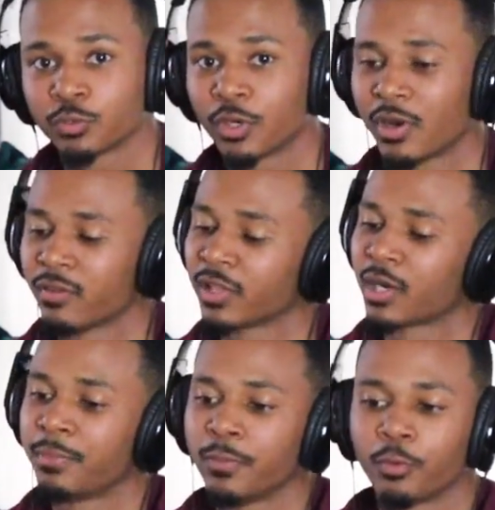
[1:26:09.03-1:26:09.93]
We don't have a lot
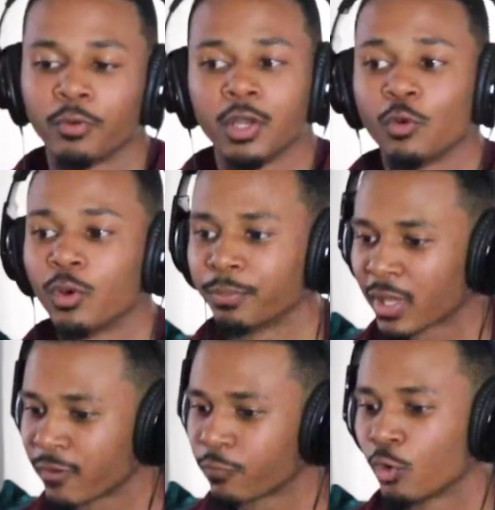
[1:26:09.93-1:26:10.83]
of people with
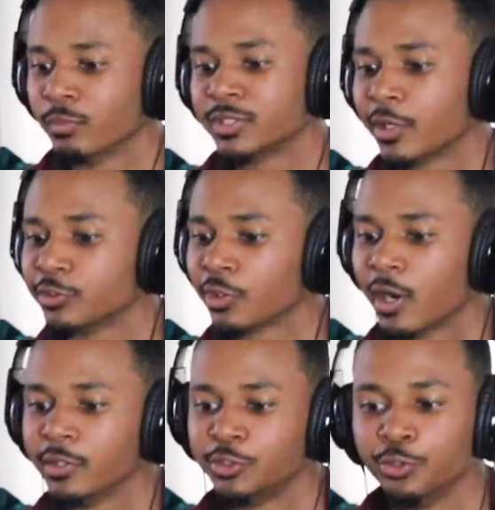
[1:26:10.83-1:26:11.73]
platforms that are
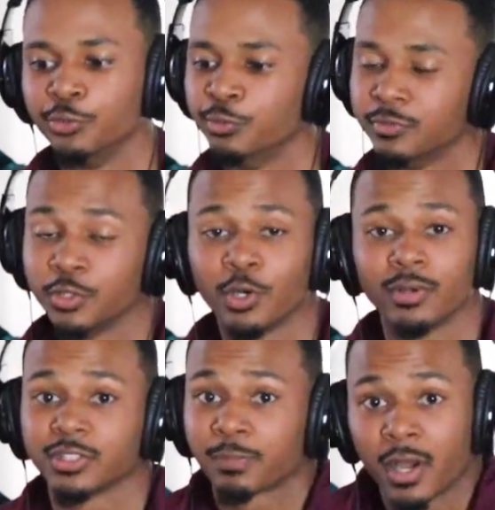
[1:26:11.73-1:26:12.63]
trying to, you
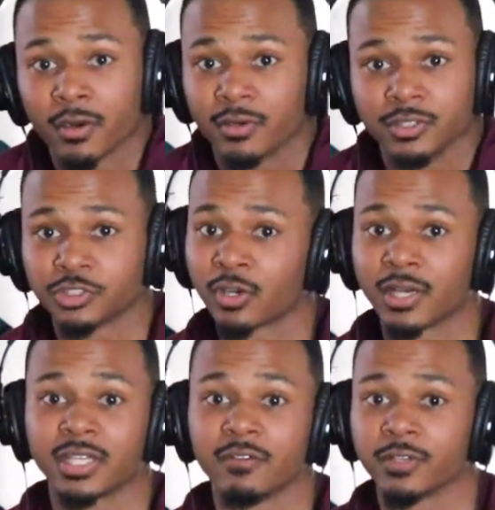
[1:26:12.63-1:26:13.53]
know, inspire us,
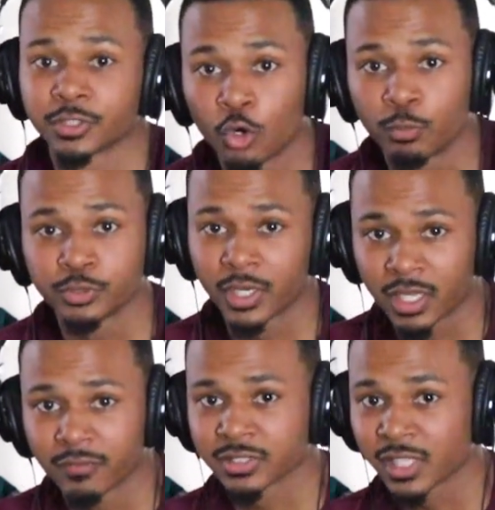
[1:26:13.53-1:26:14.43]
trying to give us hope, trying
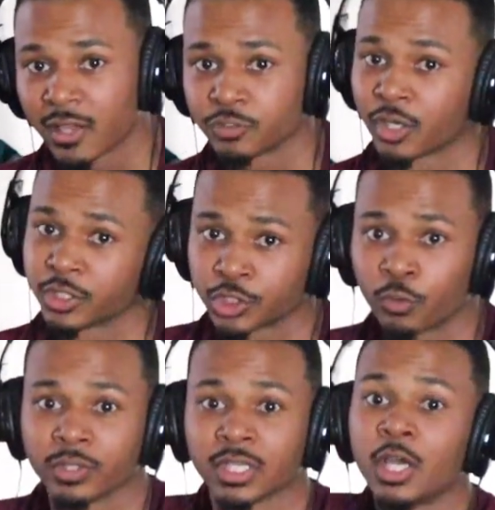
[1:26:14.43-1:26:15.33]
to give us life, trying to
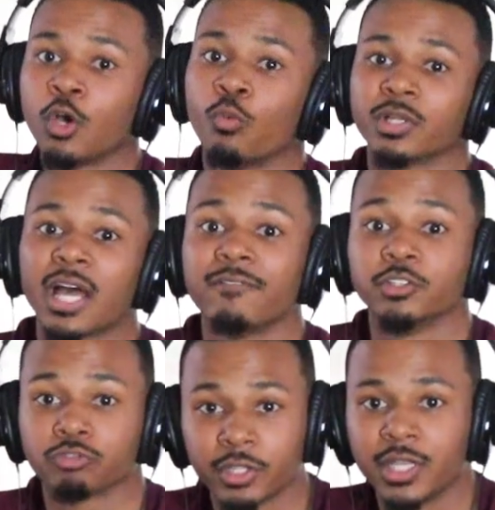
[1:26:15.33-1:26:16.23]
show us what life
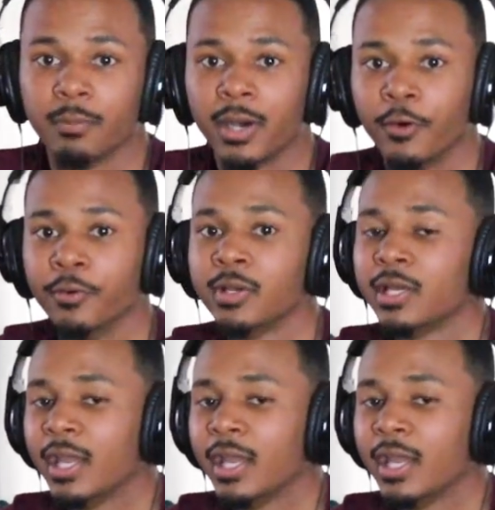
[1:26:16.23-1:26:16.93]
is really about.